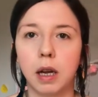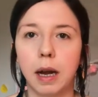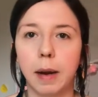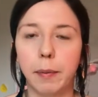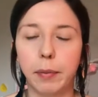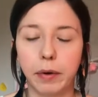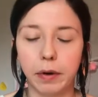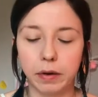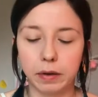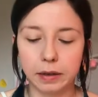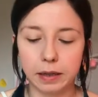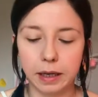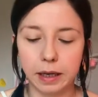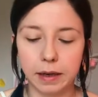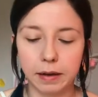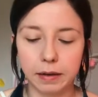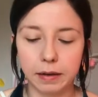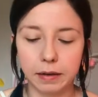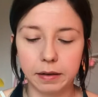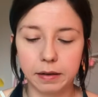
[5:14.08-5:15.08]
I broke
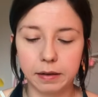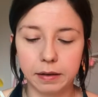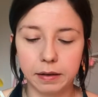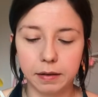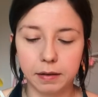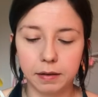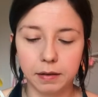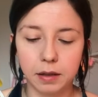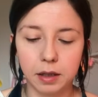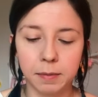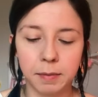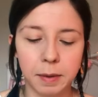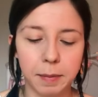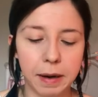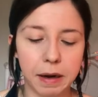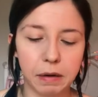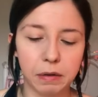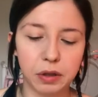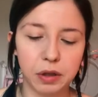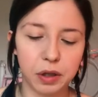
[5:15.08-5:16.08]
it. Some of the
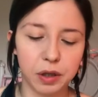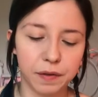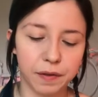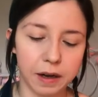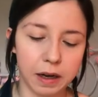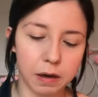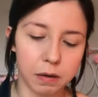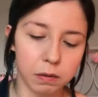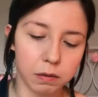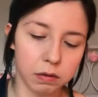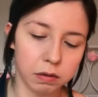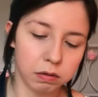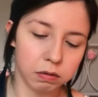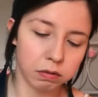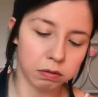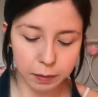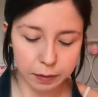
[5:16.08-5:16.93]
powder just fell out.